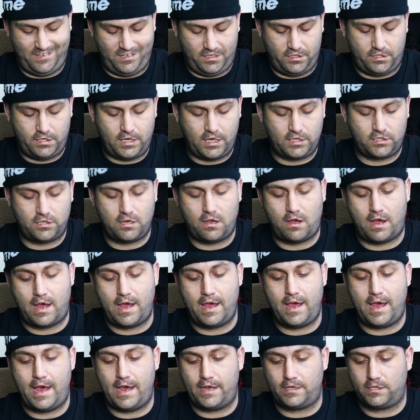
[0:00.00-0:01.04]
So that's all
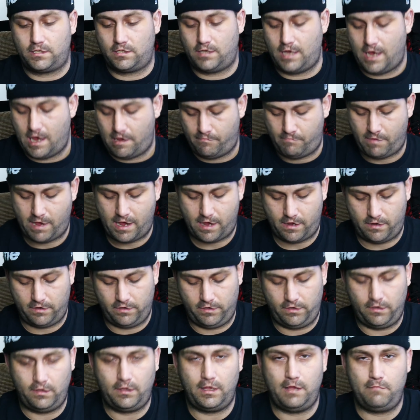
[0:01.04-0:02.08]
I asked. How
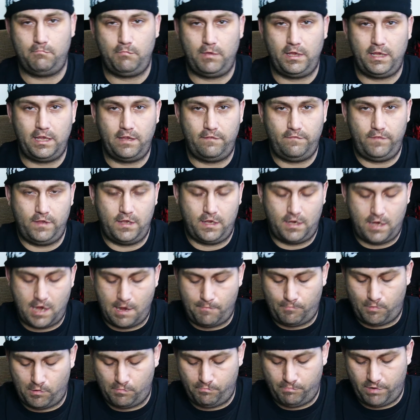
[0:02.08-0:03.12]
about you let me give you a
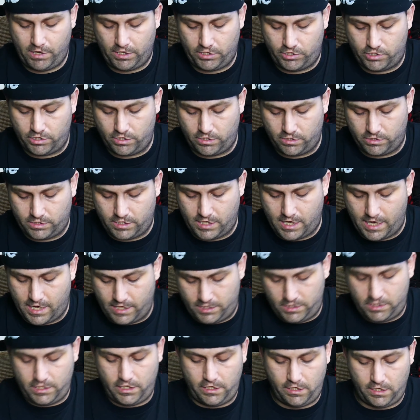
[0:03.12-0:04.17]
couple pictures that I
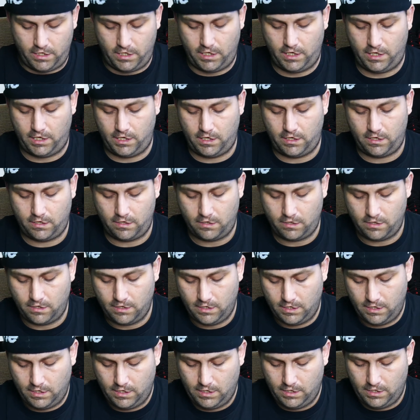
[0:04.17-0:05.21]
see you need.
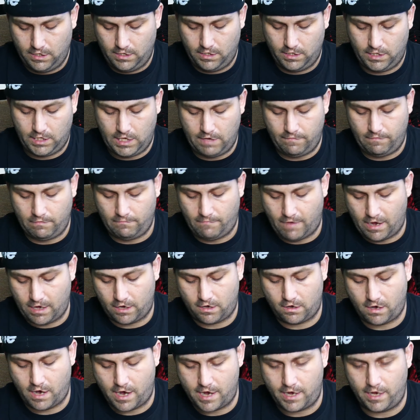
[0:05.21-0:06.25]
Give me my
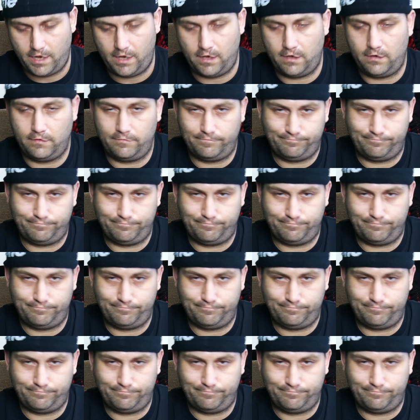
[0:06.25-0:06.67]
credit.